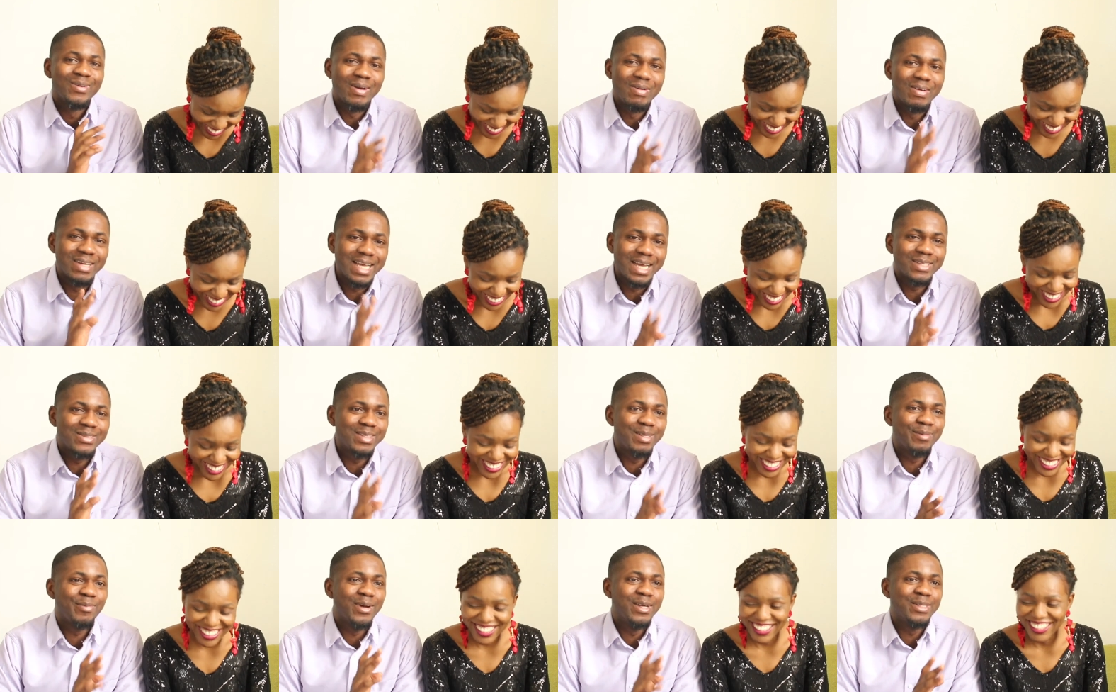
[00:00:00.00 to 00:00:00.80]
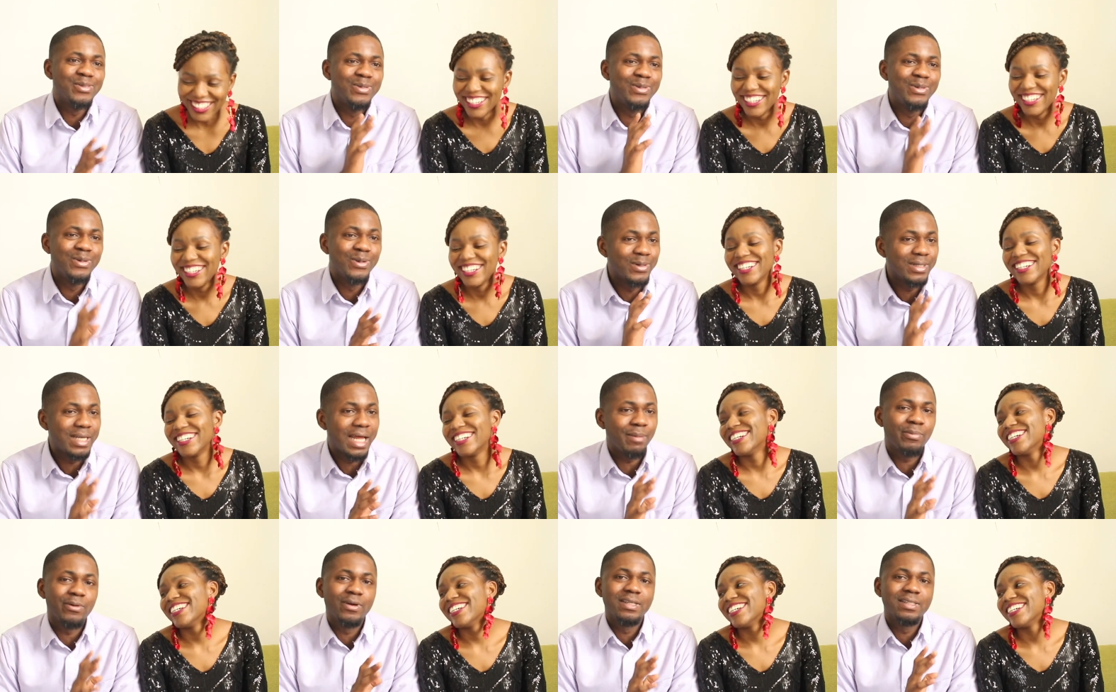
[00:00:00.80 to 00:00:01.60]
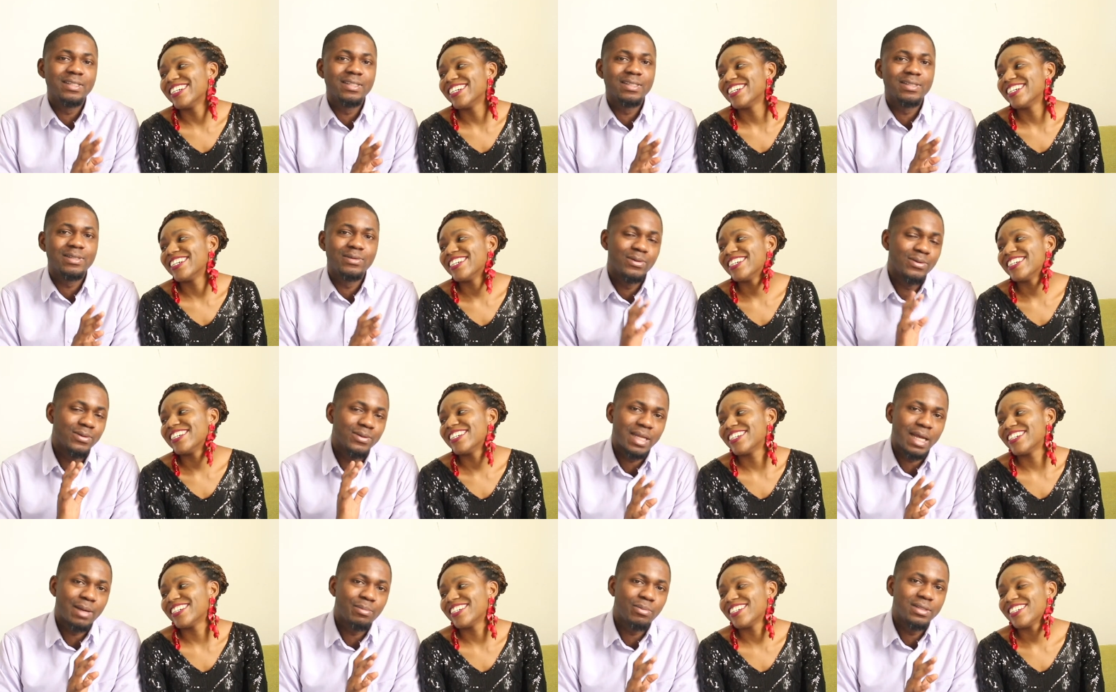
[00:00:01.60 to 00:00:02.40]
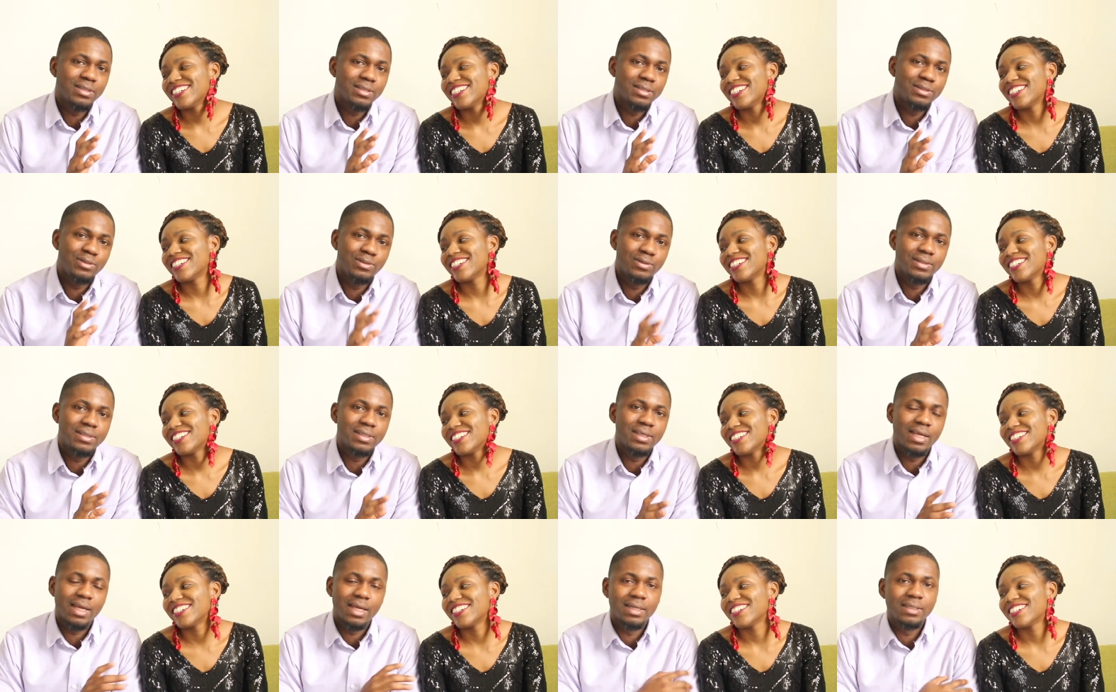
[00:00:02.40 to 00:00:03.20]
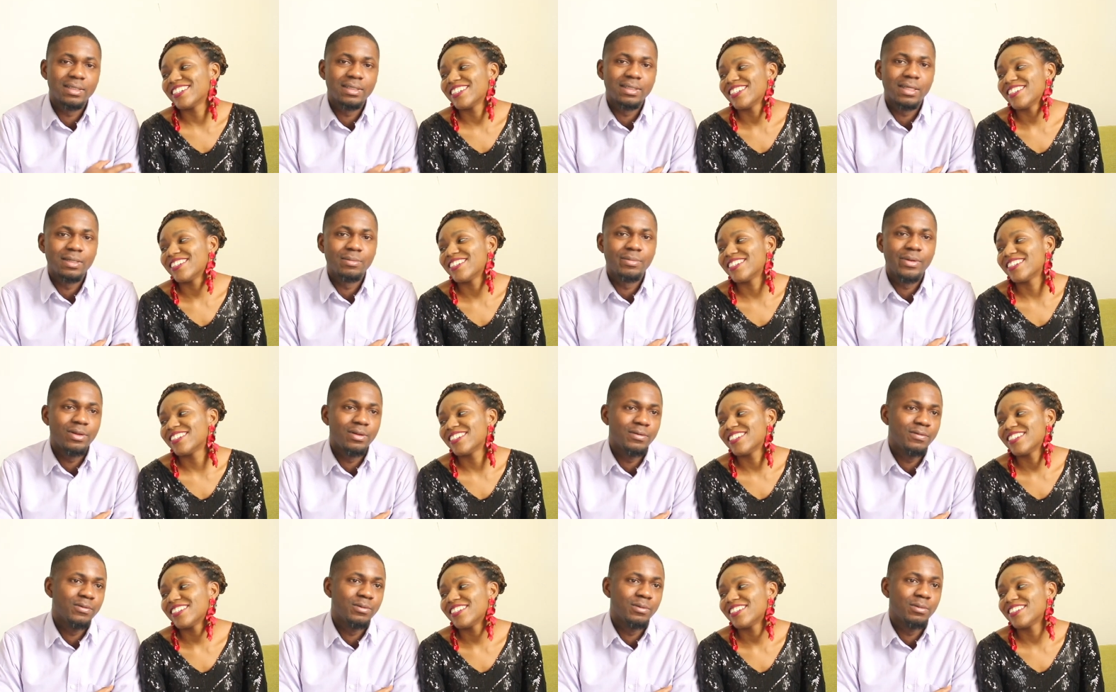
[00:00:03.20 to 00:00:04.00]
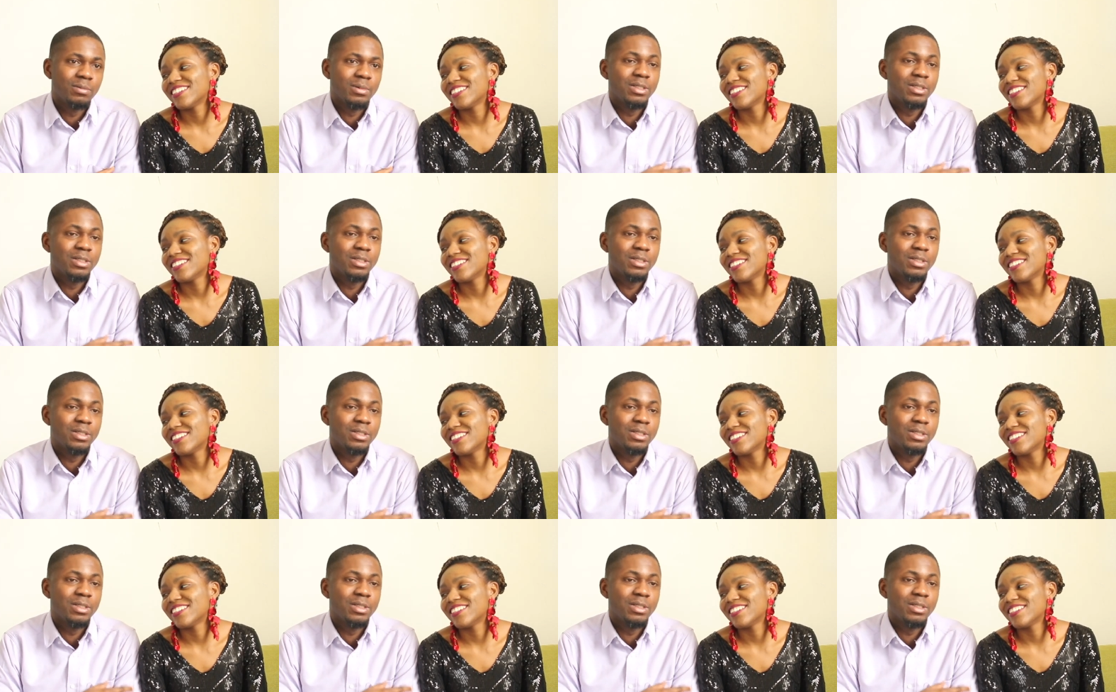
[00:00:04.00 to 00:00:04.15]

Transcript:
Speaker 1: when we get to the point, we know that point is, you know, that point is juicy and, and beautiful.